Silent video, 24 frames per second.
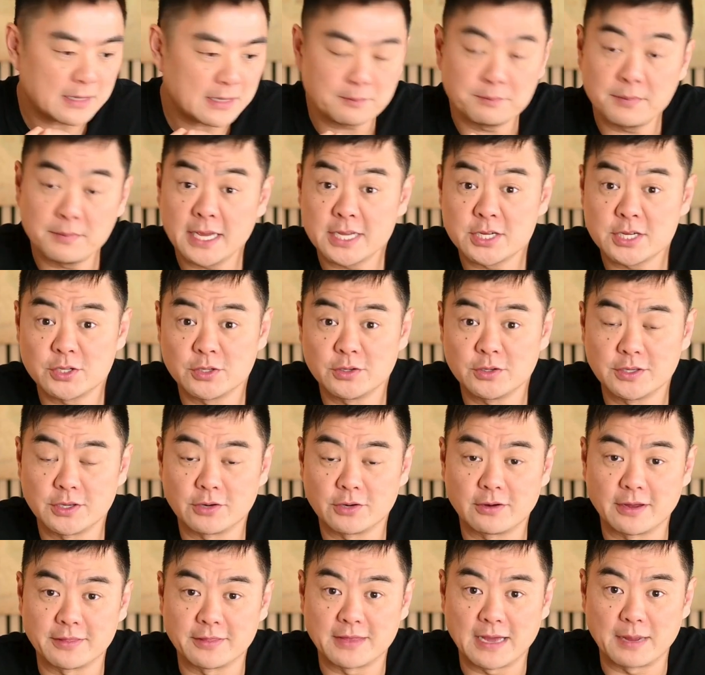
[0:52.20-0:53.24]
make sure
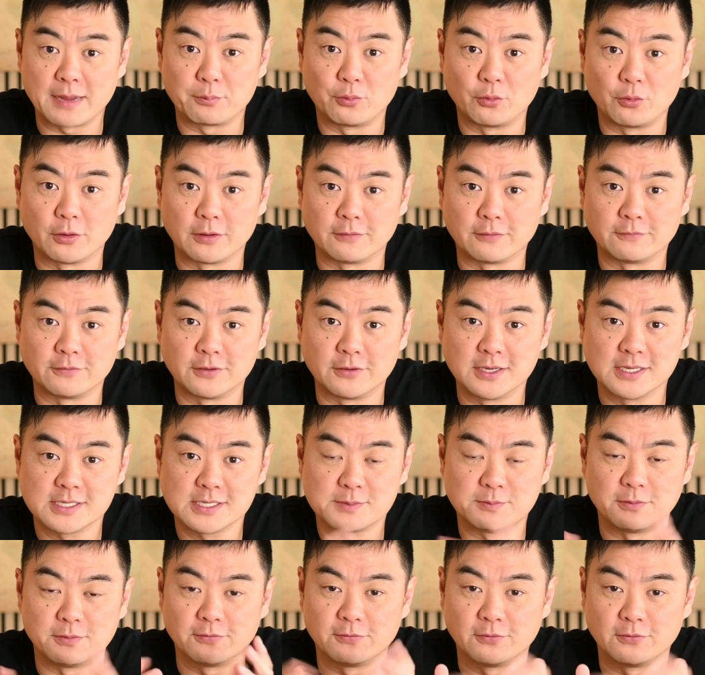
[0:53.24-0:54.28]
you're at that point
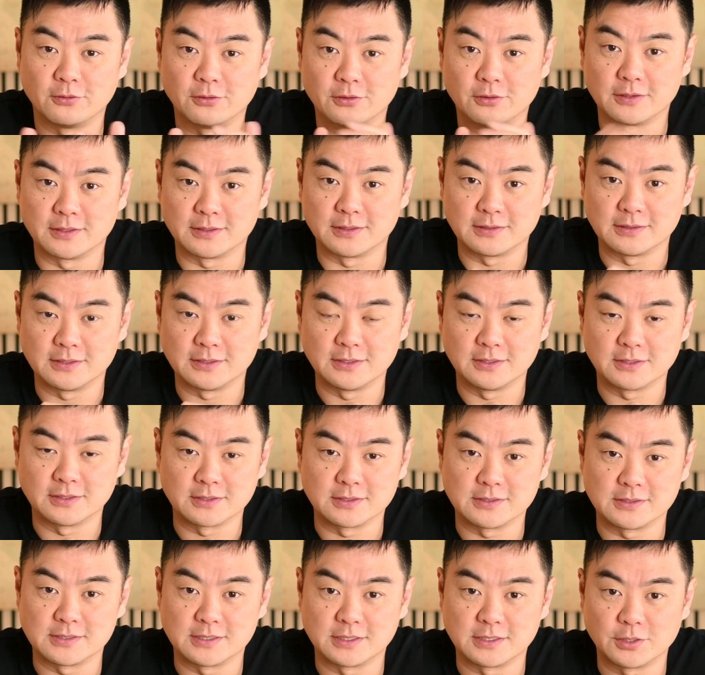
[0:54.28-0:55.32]
first before you
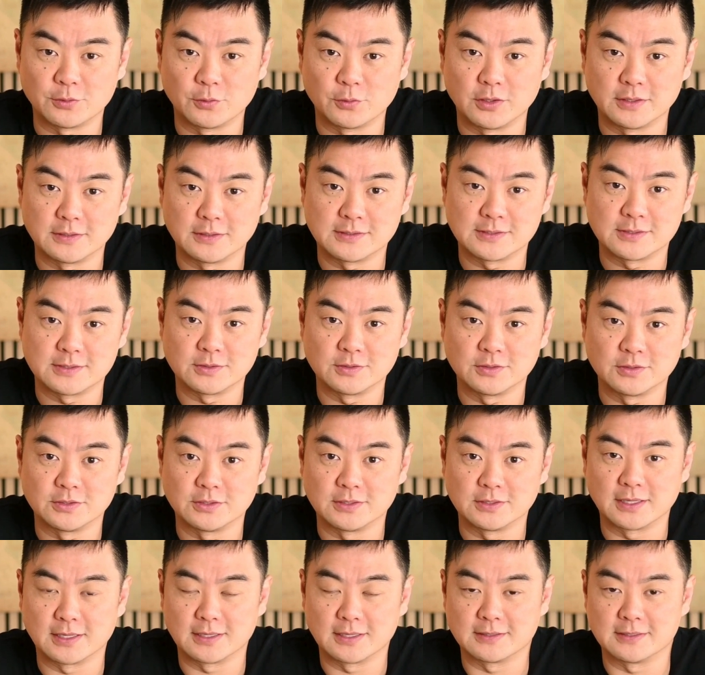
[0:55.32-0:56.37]
continue on
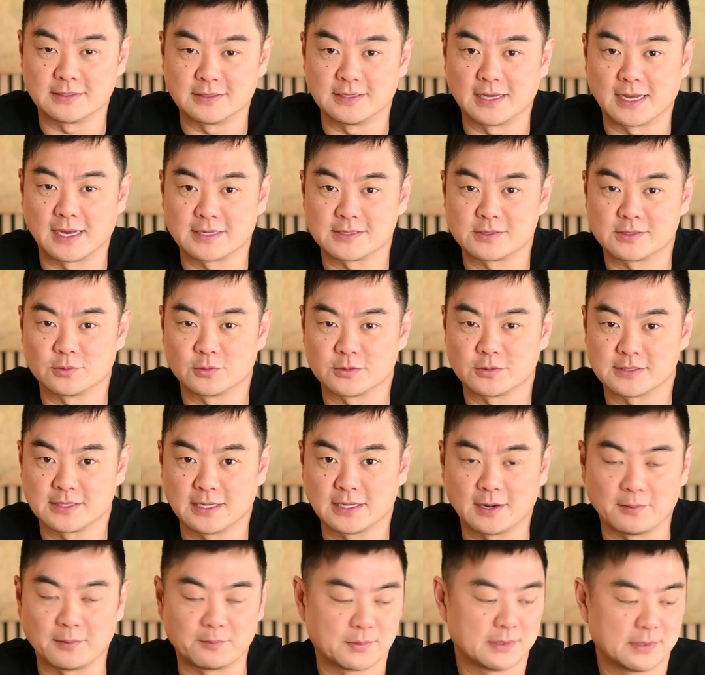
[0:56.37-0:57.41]
to the Data Store
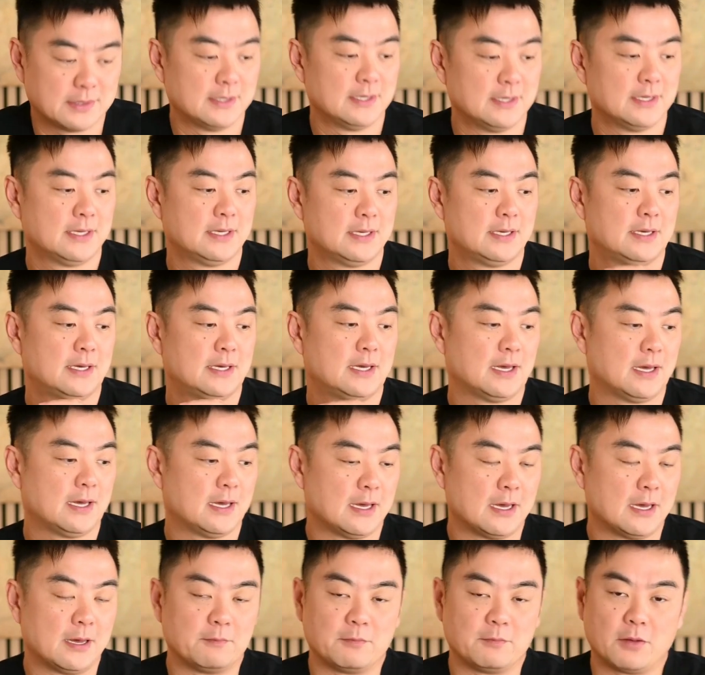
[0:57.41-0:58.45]
setup.
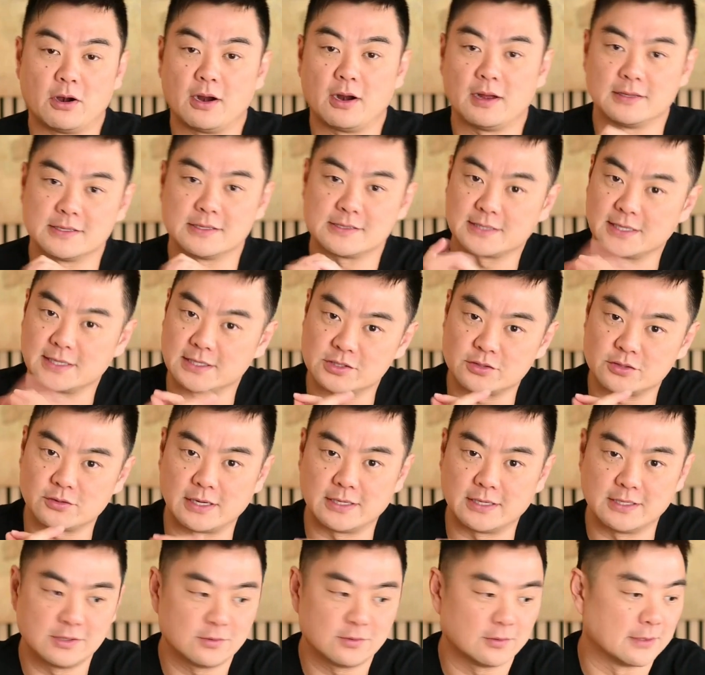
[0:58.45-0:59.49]
Alright, let's get
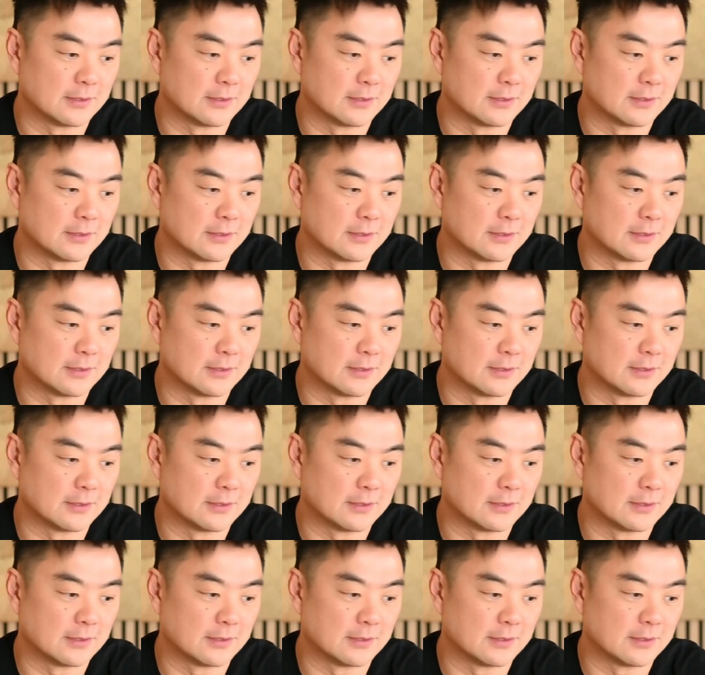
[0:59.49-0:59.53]
straight into